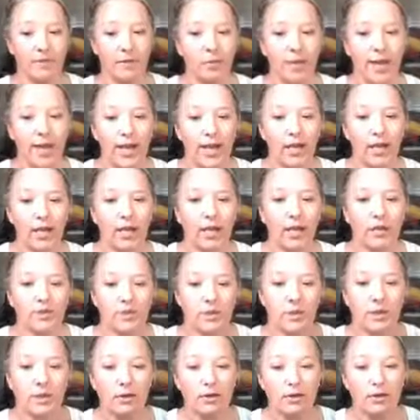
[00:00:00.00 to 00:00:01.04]
Okay,
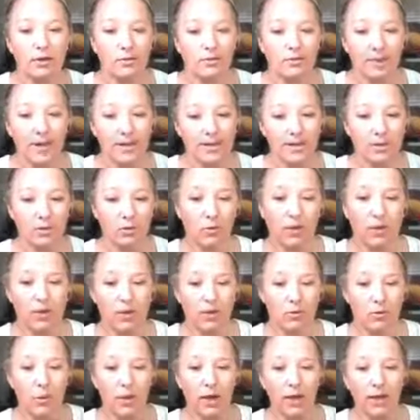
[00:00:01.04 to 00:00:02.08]
so here's back to the
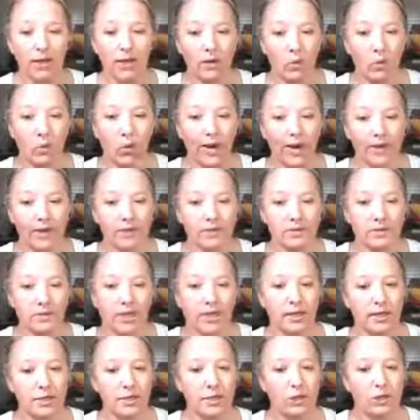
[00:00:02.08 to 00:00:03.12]
questions. 1, why are you
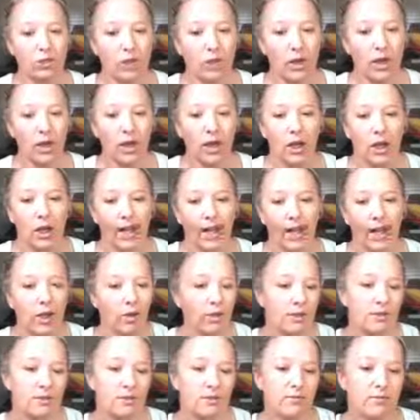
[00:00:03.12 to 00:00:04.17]
scared? 2,
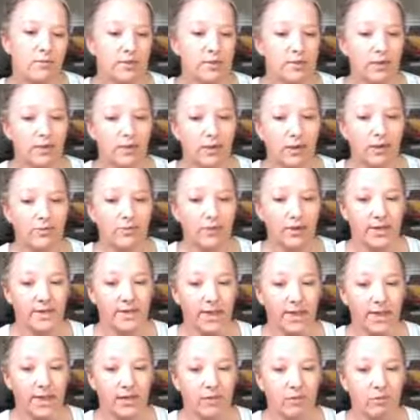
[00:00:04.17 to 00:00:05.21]
How does this affect you every
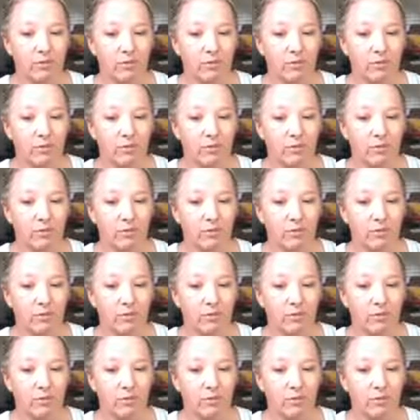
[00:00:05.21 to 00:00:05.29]
day?